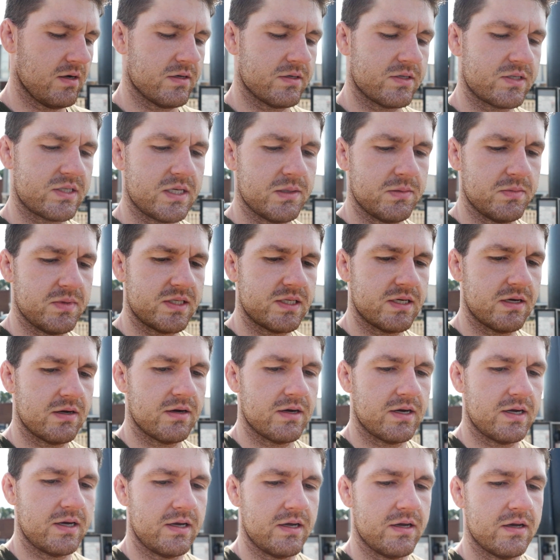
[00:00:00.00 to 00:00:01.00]

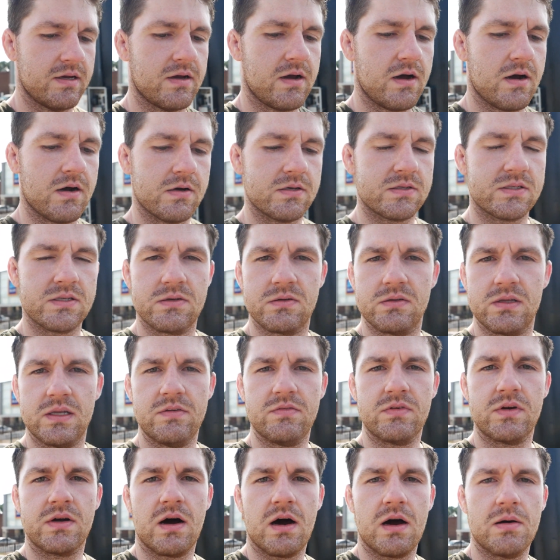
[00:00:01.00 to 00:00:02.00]
cemetery, also
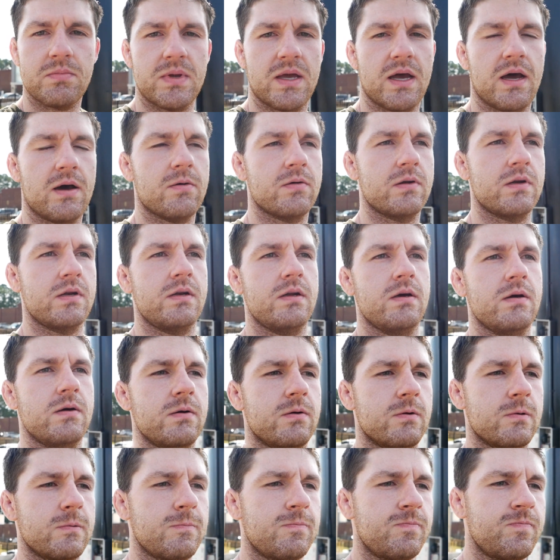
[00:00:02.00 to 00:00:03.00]
leave a comment. I want to
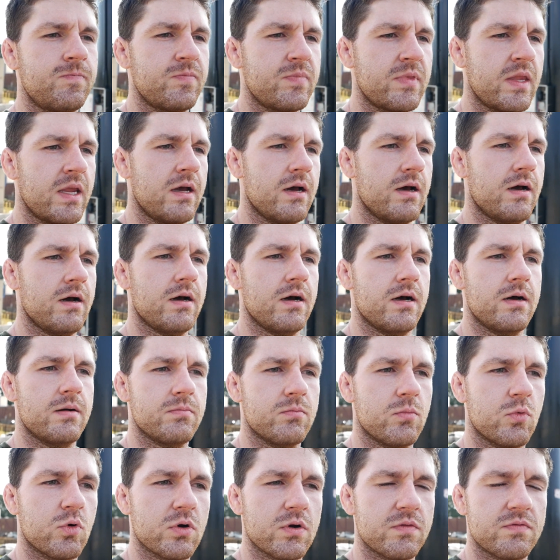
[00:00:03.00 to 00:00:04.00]
know
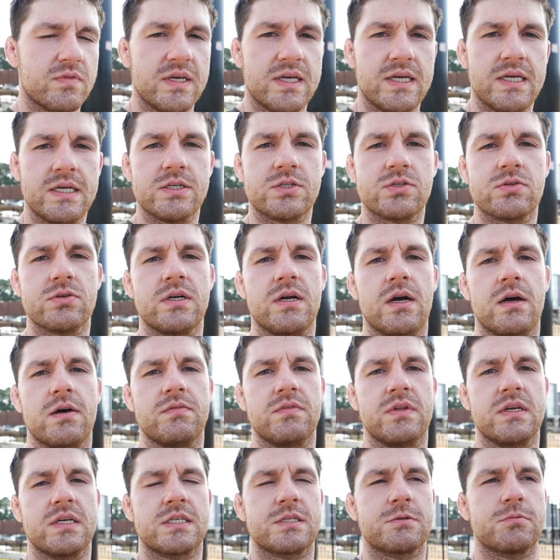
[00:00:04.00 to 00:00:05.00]
more of the history
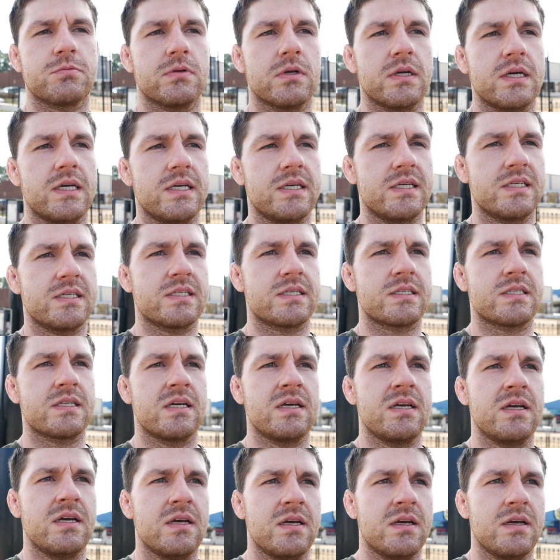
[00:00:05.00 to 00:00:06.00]
of this place.
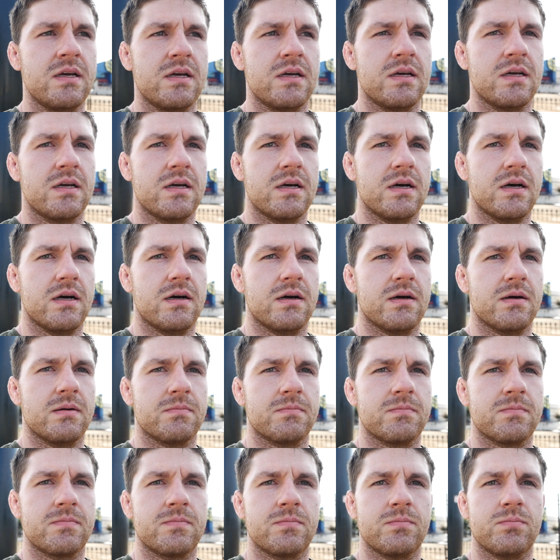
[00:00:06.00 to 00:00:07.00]

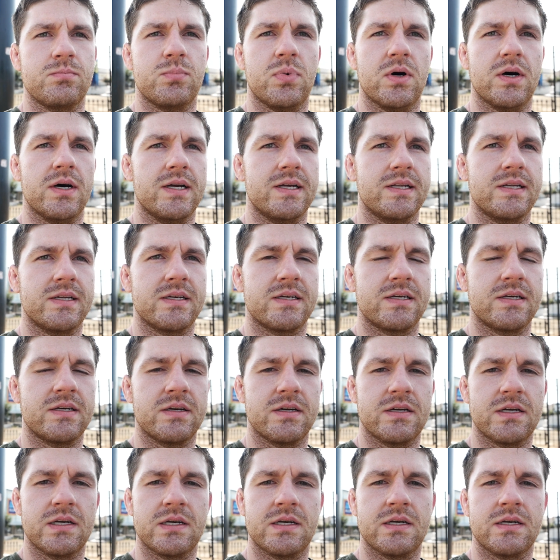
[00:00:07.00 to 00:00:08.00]
But
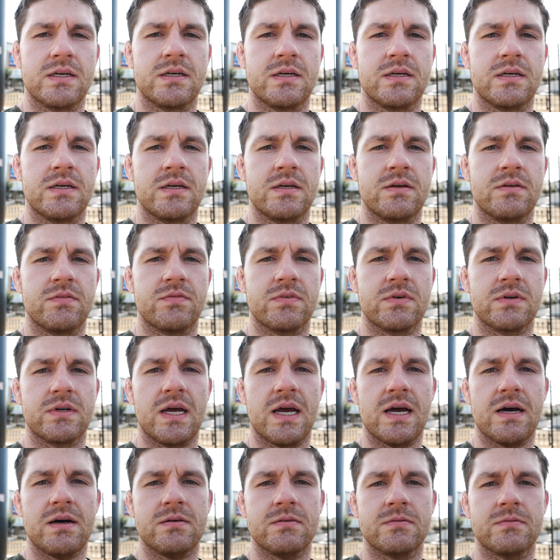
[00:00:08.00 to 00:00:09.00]
for
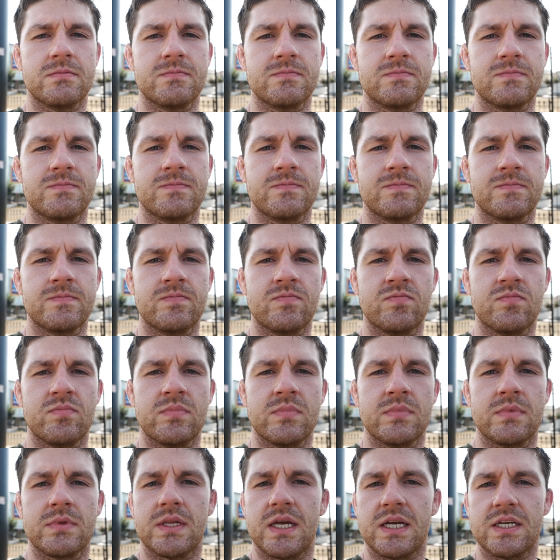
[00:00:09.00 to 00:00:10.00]
now,
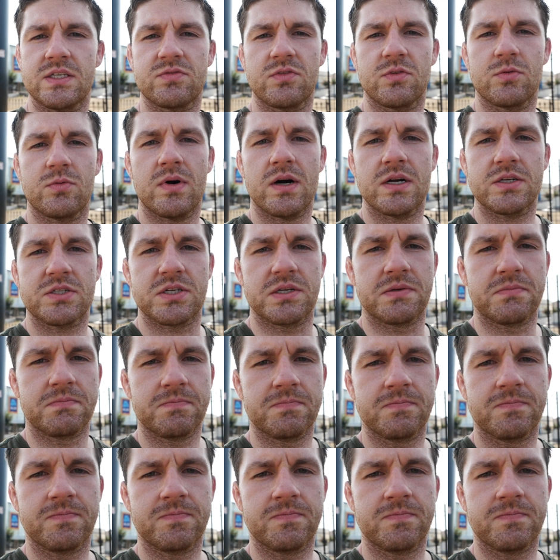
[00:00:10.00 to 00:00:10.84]
thanks for watching.